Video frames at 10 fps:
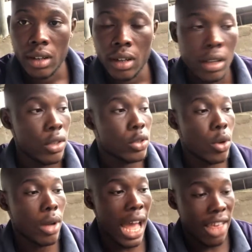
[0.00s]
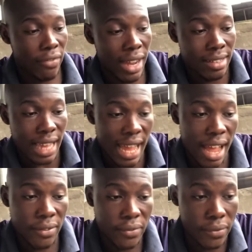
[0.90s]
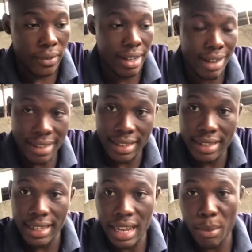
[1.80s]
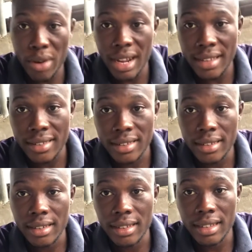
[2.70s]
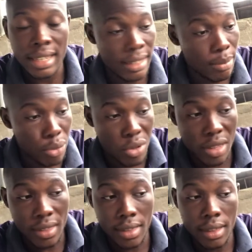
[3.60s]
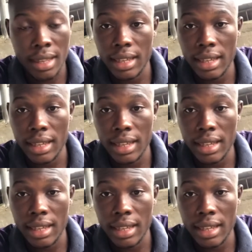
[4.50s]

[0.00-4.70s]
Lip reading: So as far as I have grasses in abundance in the bushes,